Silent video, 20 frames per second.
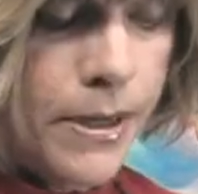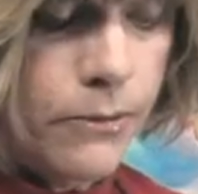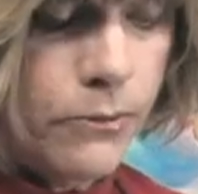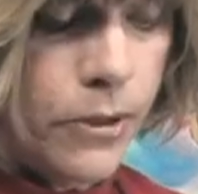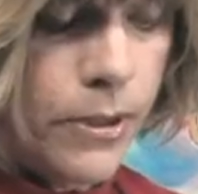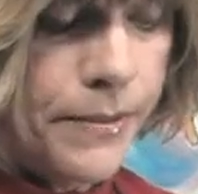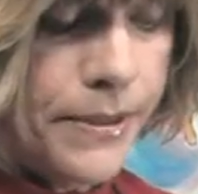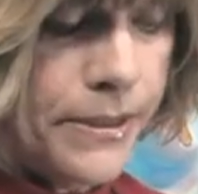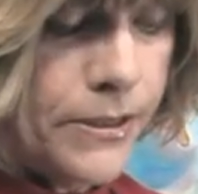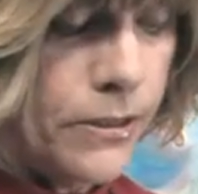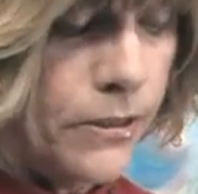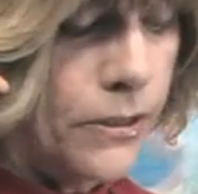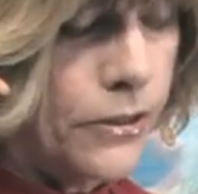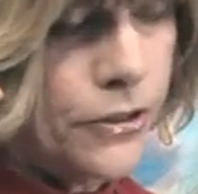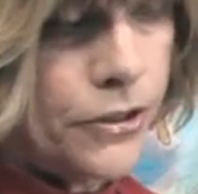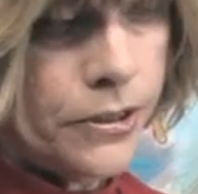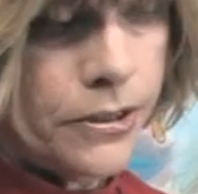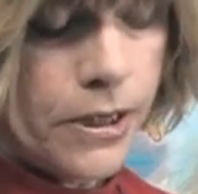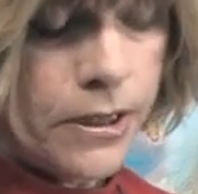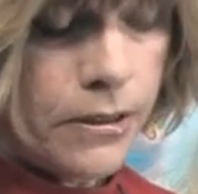by the way, because it
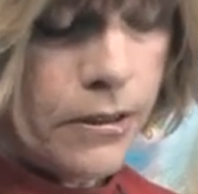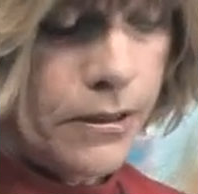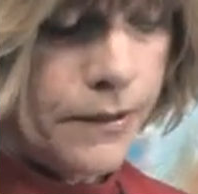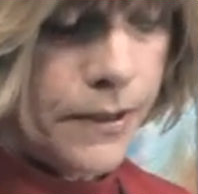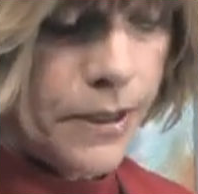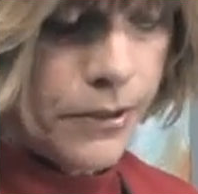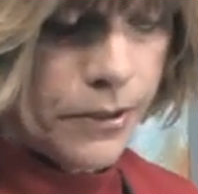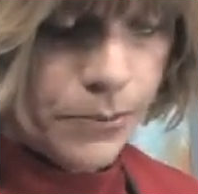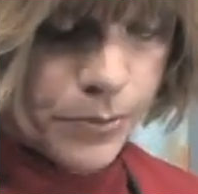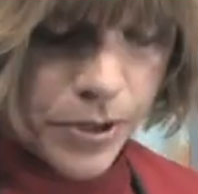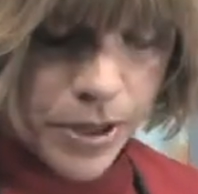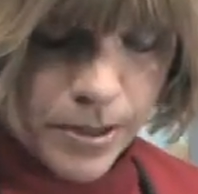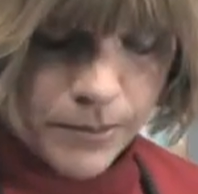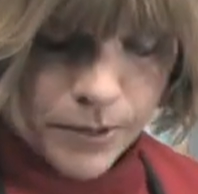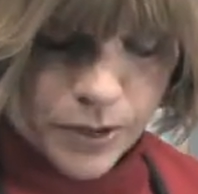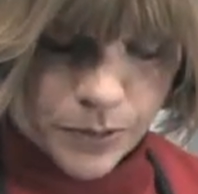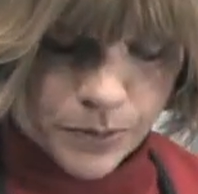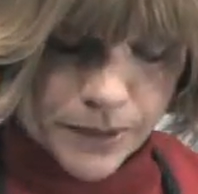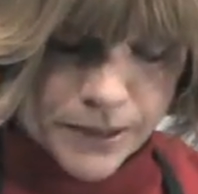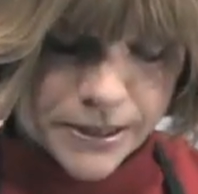looks just like all the other
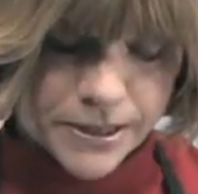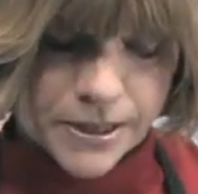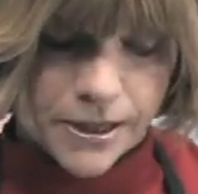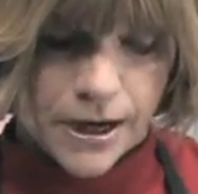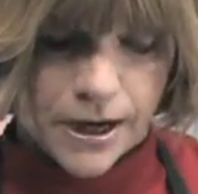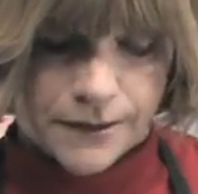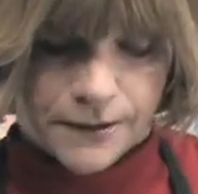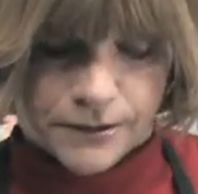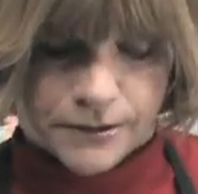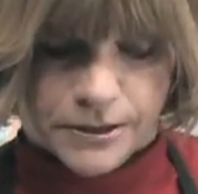primers, but it's not.